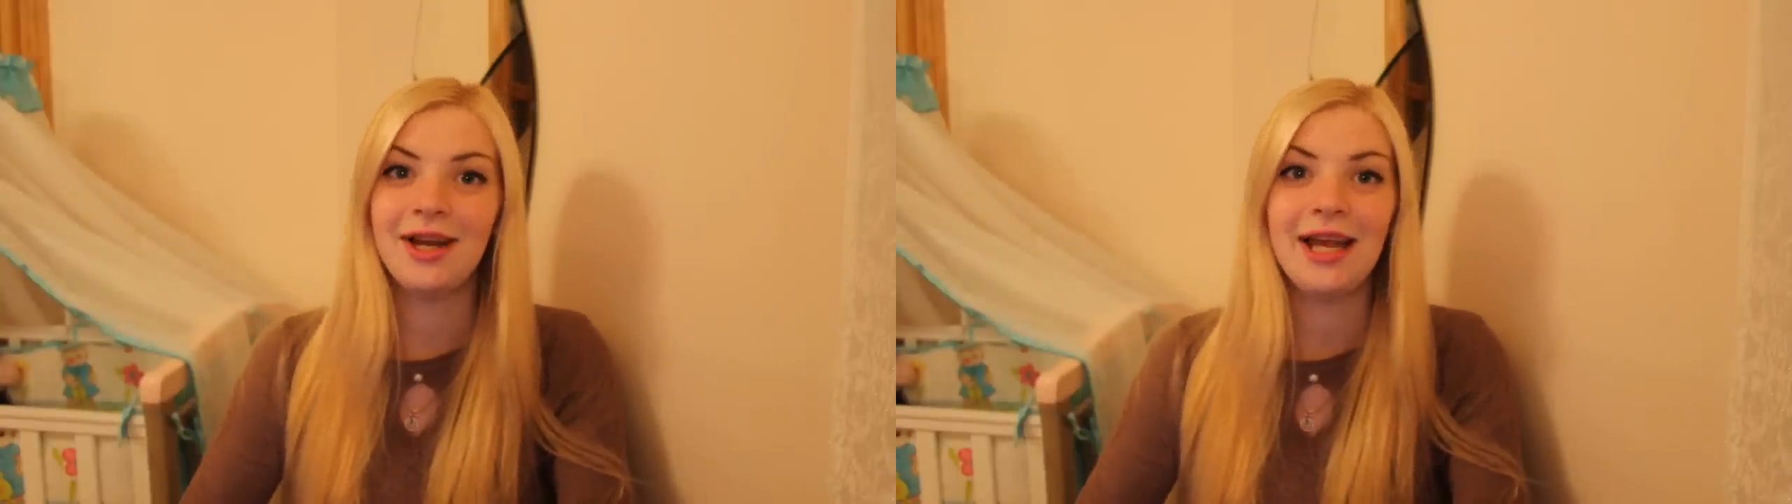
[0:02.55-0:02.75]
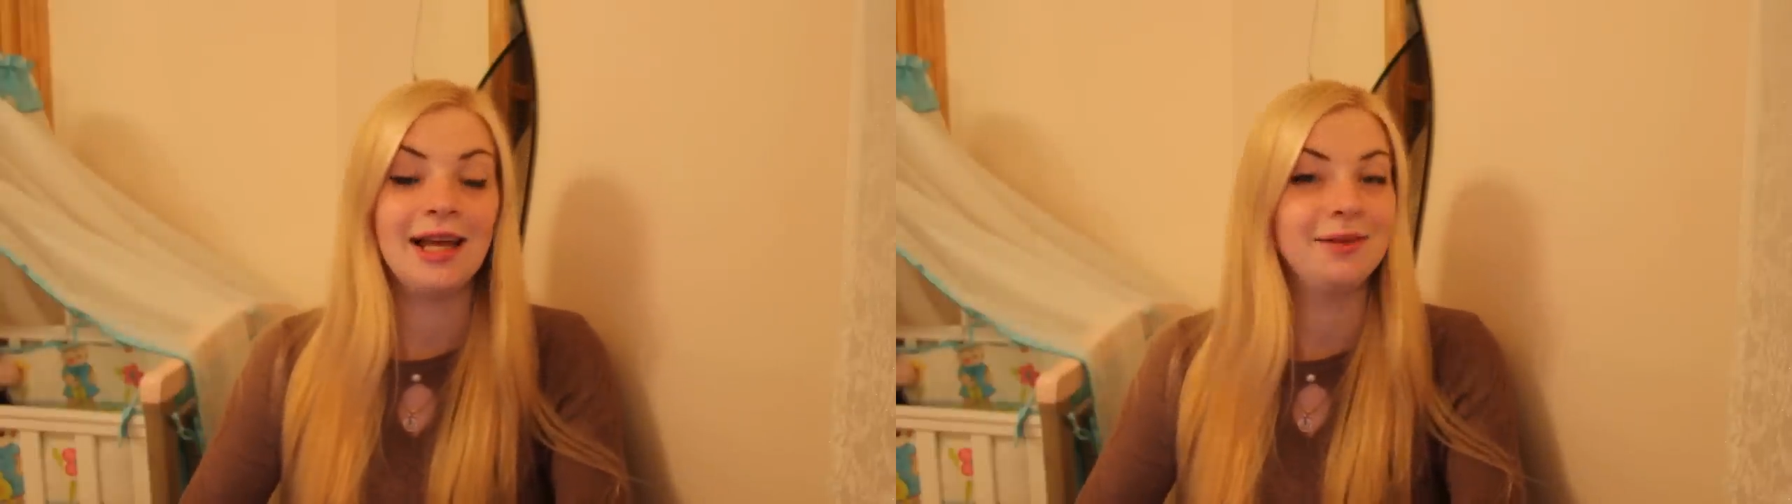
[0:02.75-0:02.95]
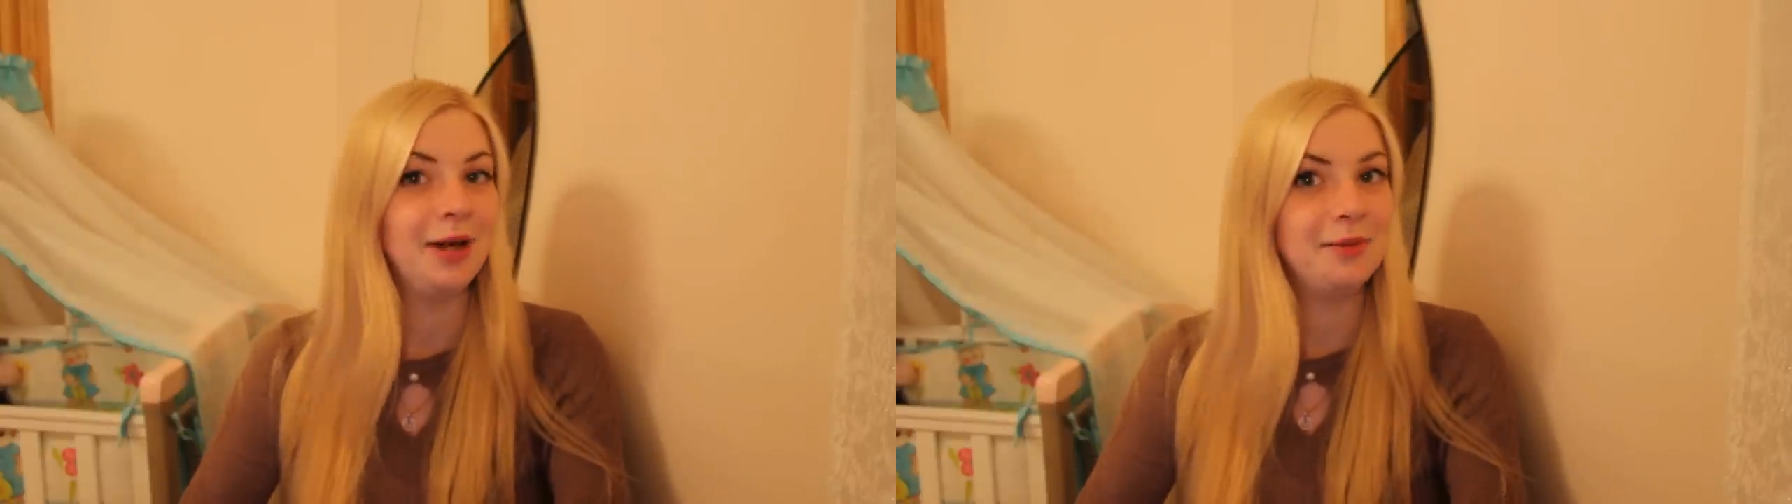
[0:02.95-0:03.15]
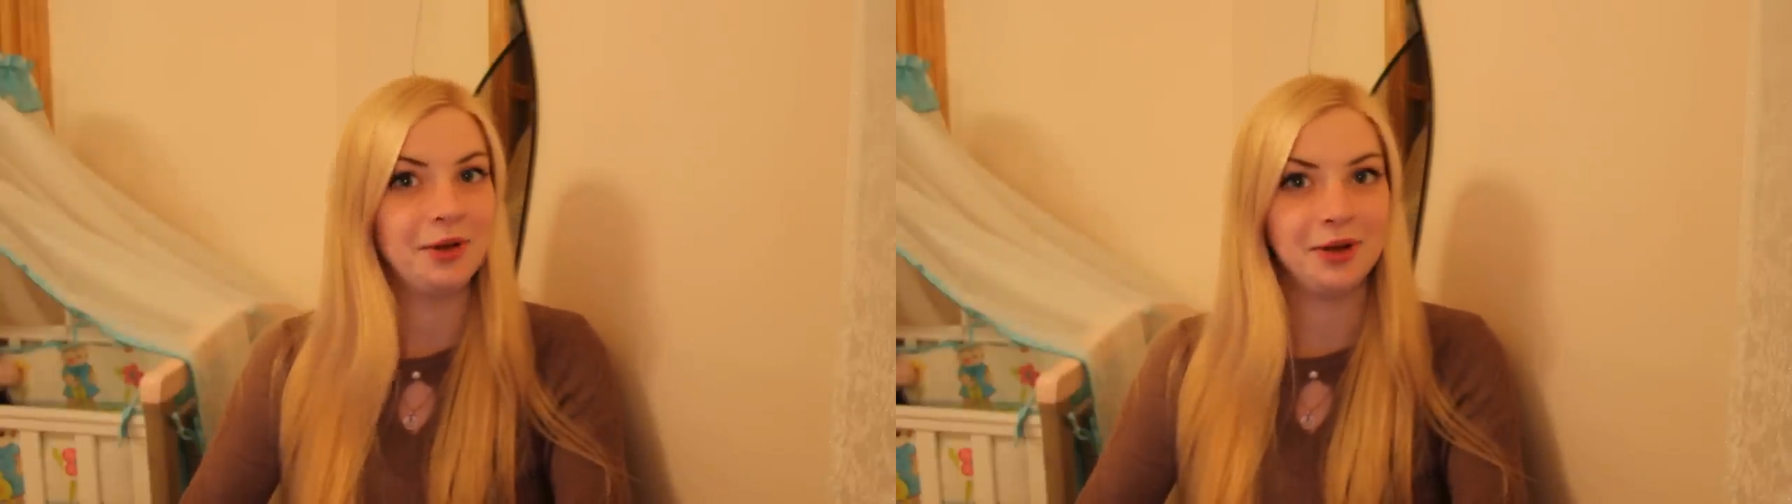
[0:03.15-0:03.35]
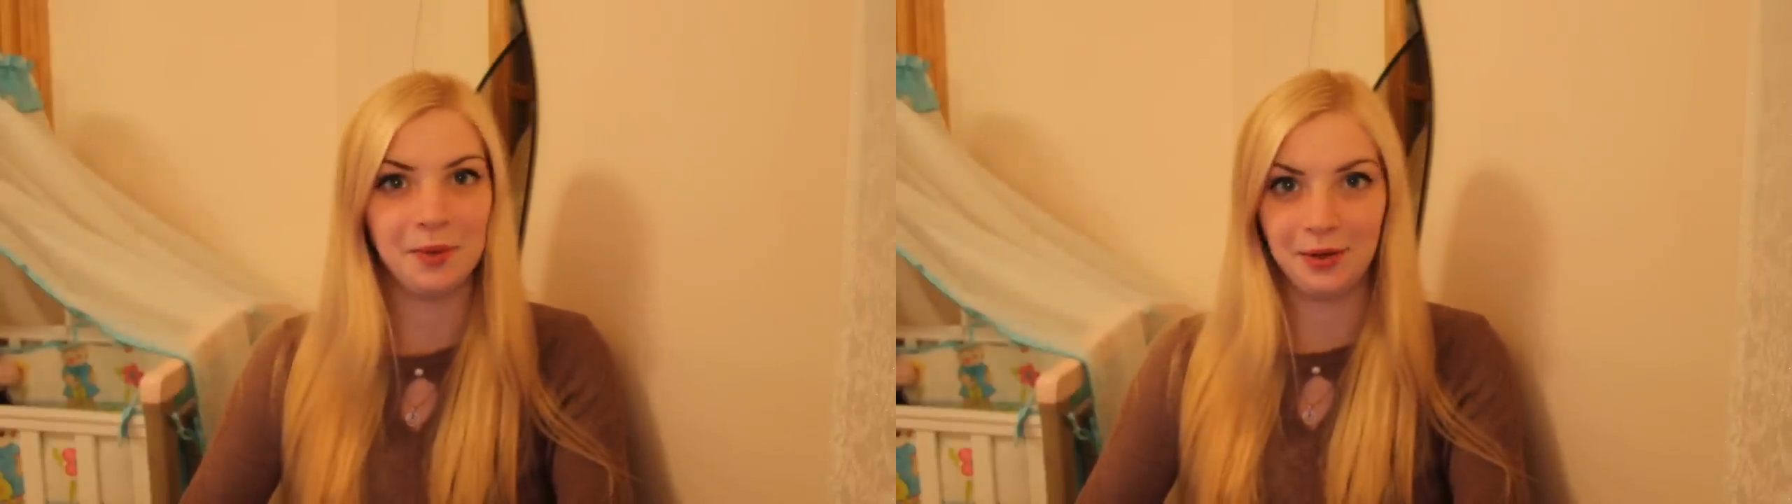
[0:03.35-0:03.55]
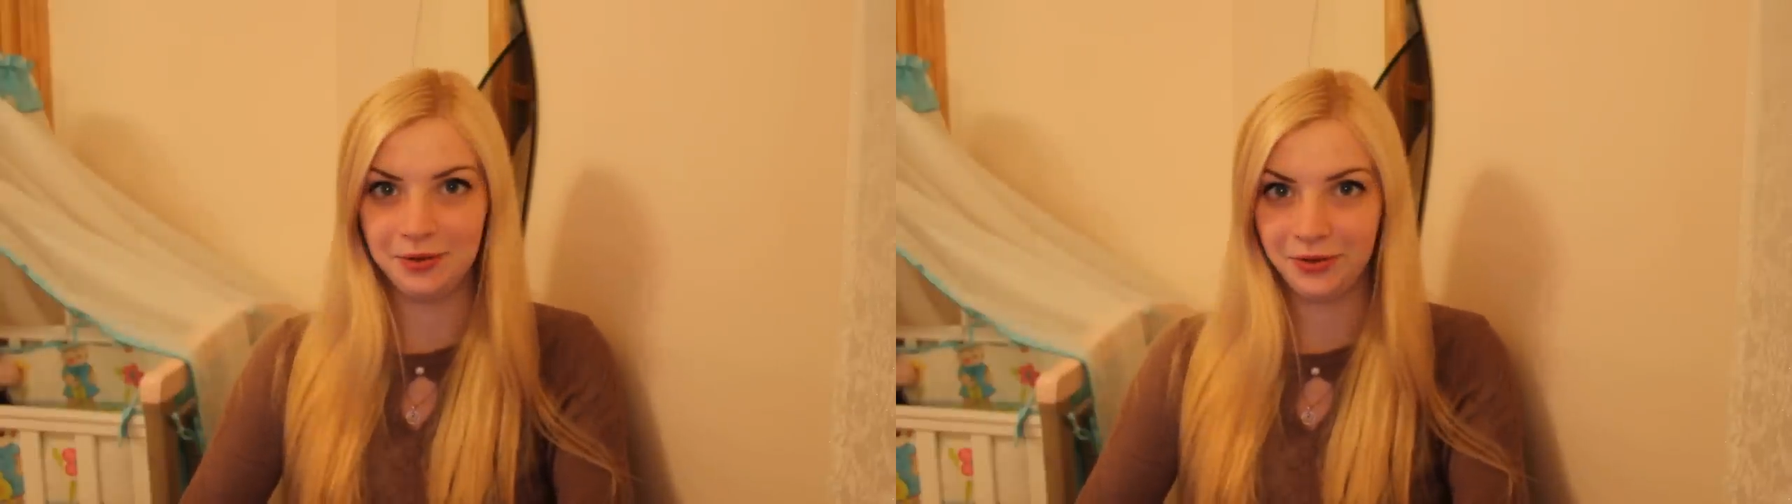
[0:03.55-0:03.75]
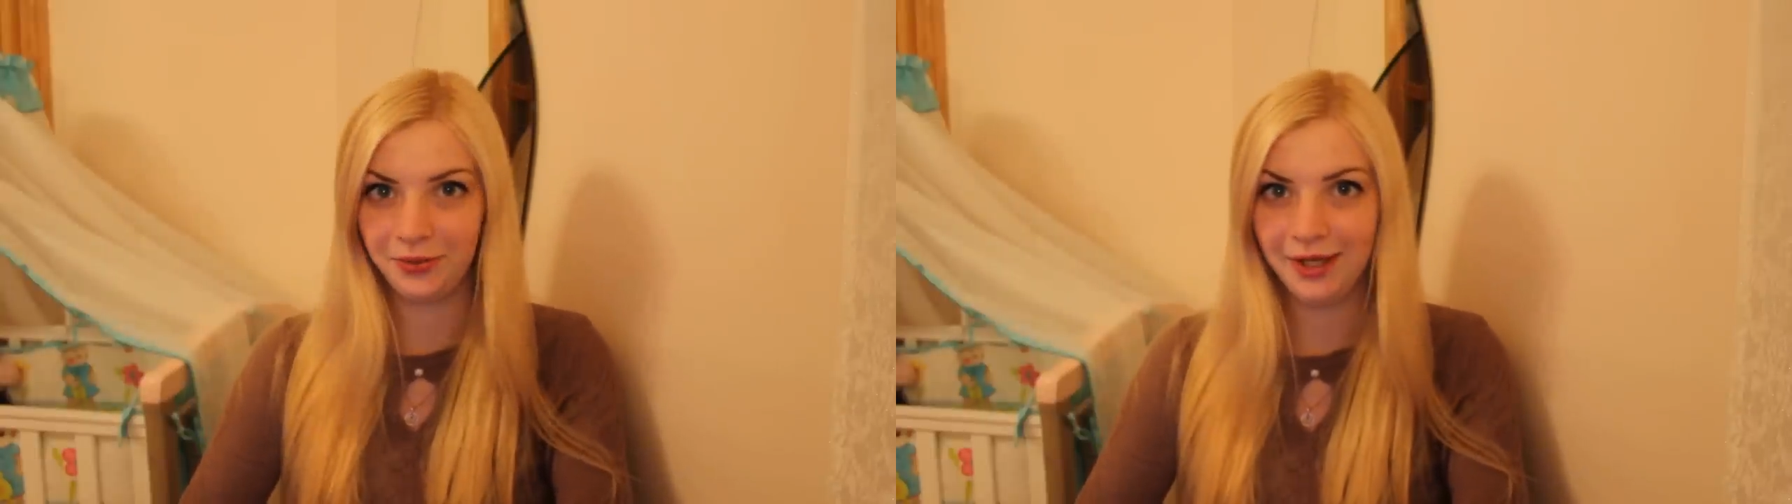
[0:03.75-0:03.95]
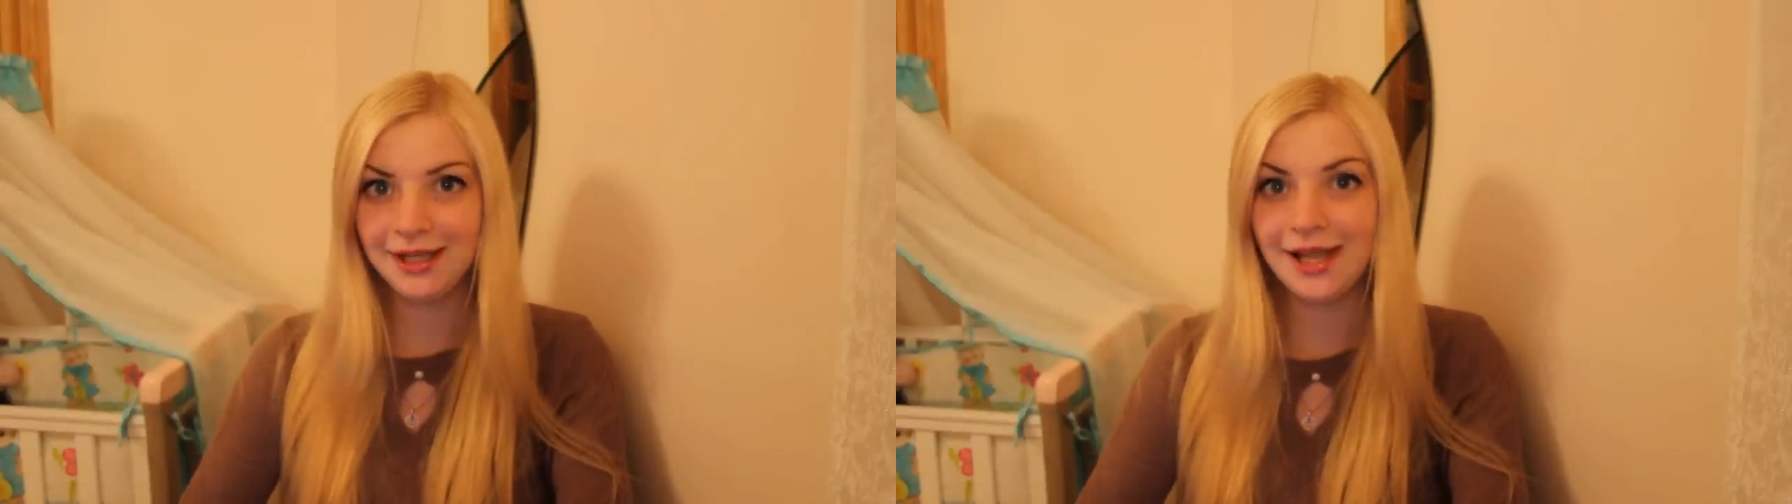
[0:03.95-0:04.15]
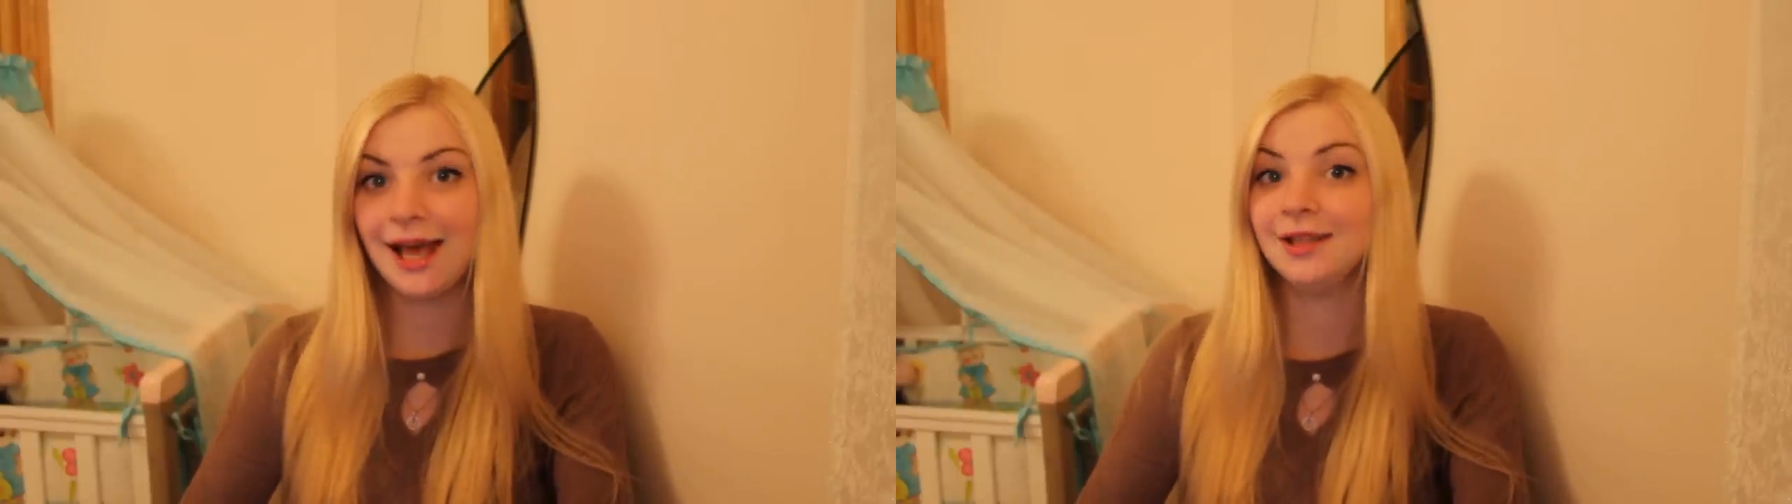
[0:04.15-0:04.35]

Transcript: Olya and my blog about Ukraine,